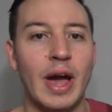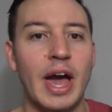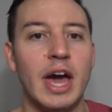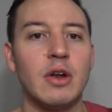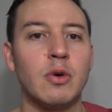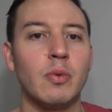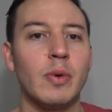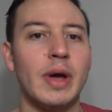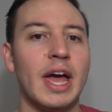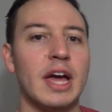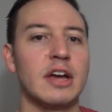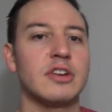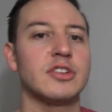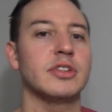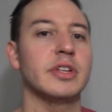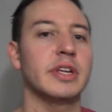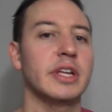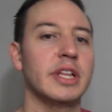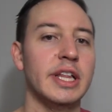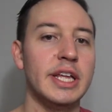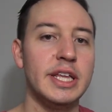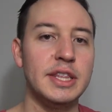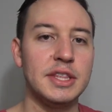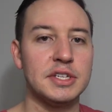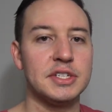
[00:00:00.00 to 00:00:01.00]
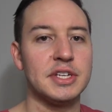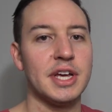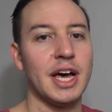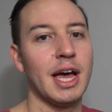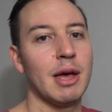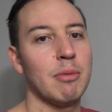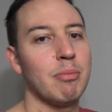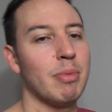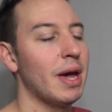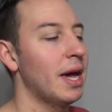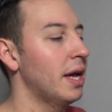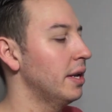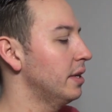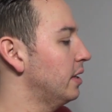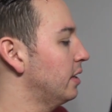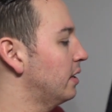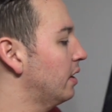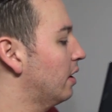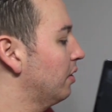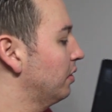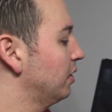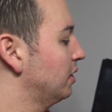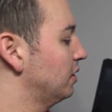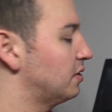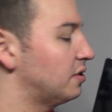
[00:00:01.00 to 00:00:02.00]
how do we actually clean this iPad, get
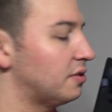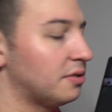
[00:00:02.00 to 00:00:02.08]
all these